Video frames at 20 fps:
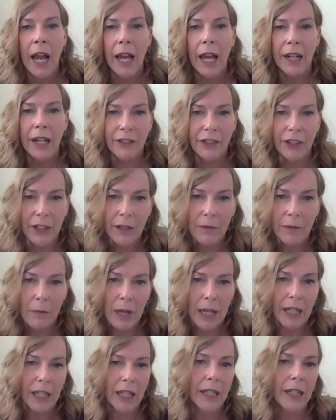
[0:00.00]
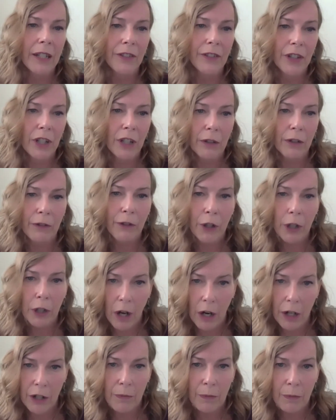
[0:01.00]
and it didn't make it easier for a
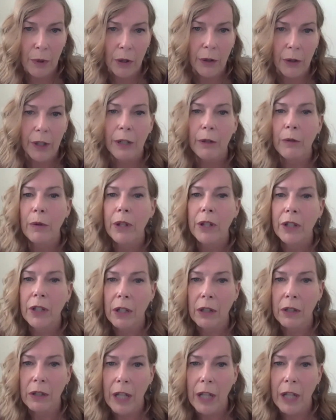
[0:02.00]
large brewery with